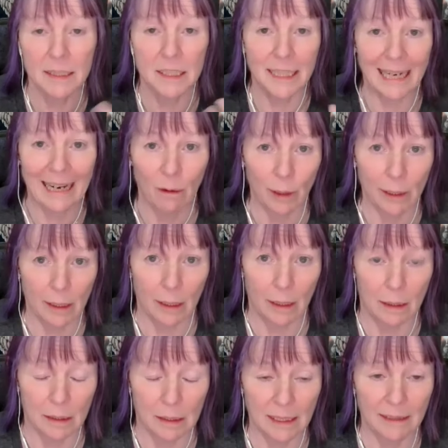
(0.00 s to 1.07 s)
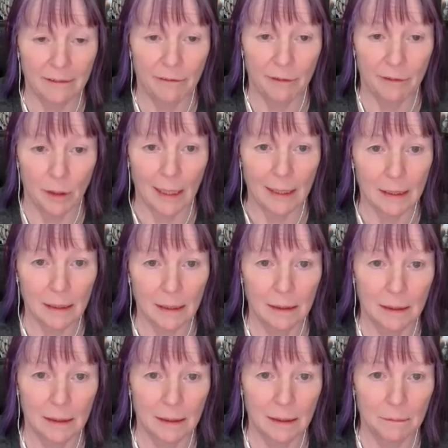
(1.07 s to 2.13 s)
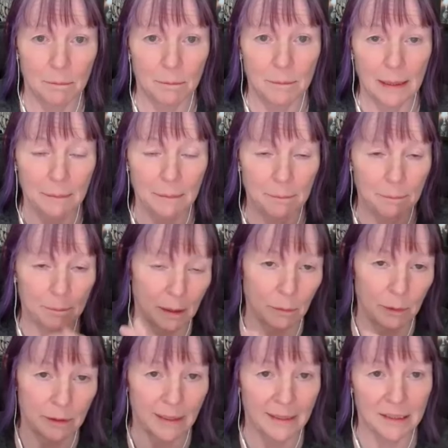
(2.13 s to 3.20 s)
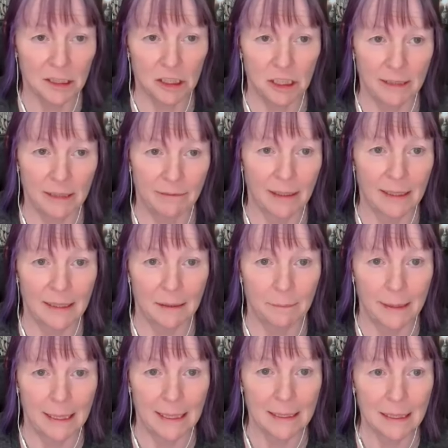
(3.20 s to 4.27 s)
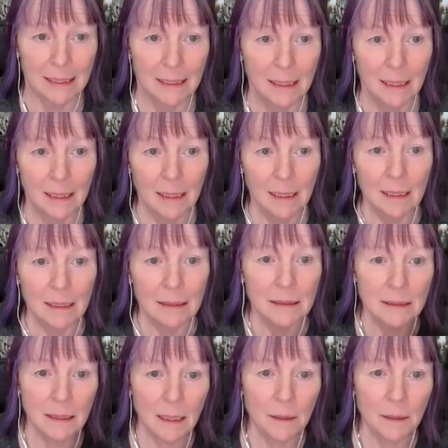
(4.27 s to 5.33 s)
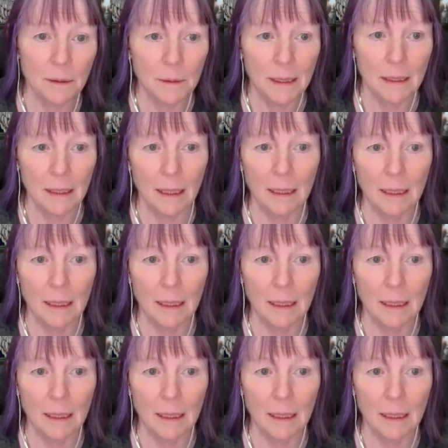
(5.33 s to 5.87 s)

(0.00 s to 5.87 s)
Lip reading: tower card, if you like. But I will get to Shiva in a minute. So